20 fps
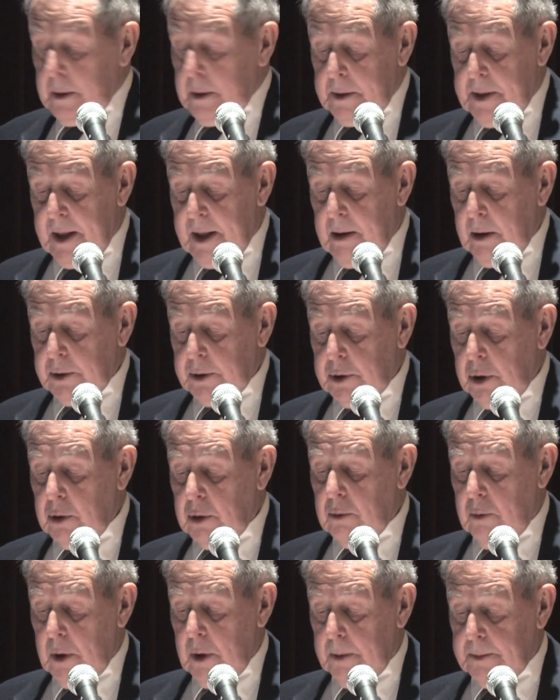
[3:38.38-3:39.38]
There are
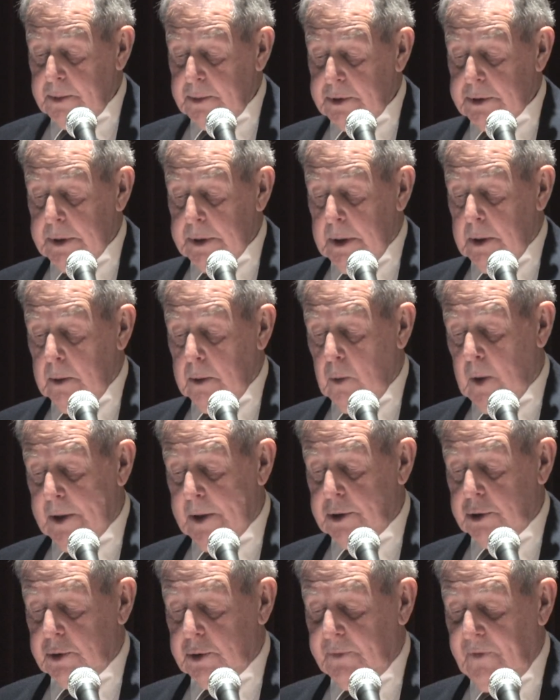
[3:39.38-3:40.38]
two rooms
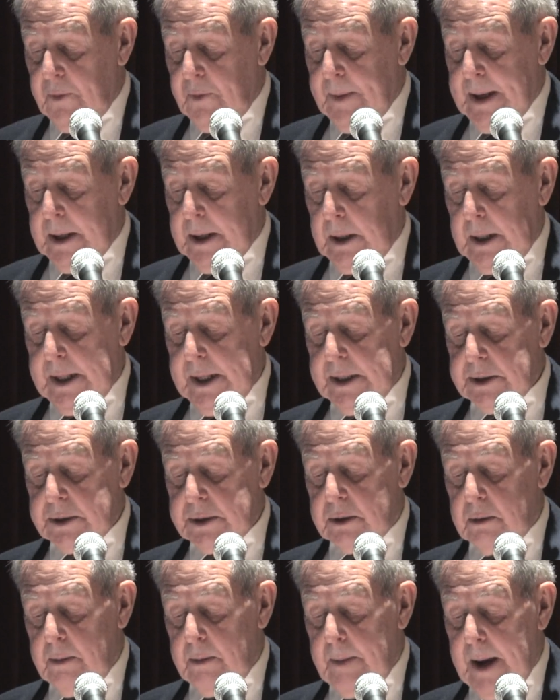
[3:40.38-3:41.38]
which, for me at
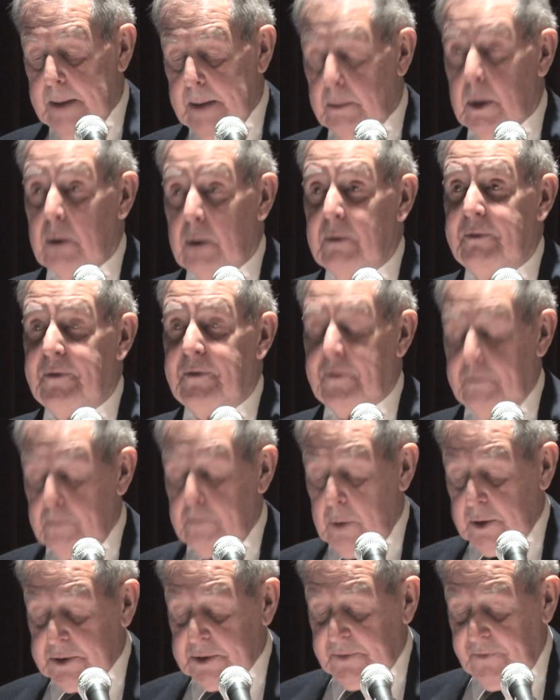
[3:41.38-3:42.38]
least, remain
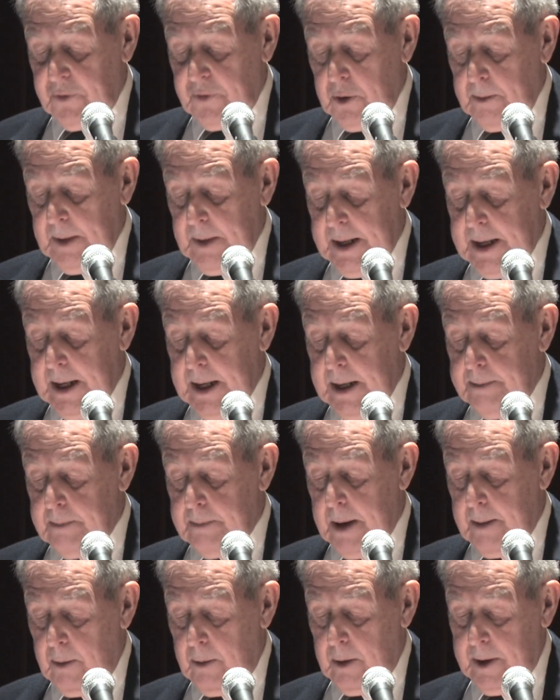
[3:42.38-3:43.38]
most firmly in
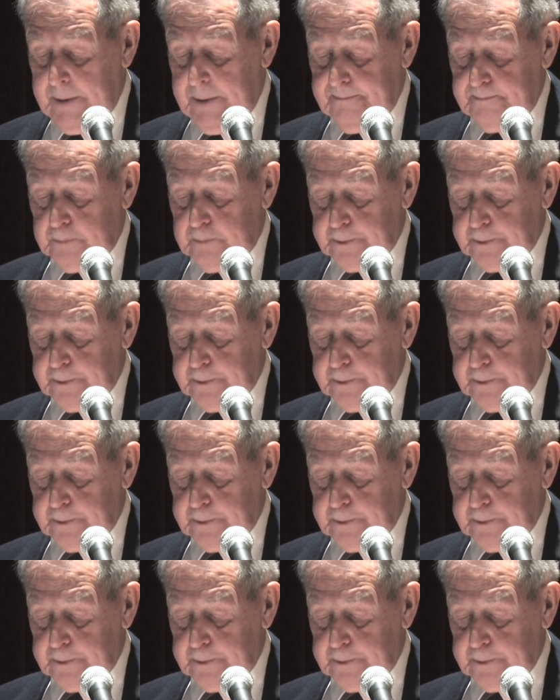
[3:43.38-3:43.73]
memory.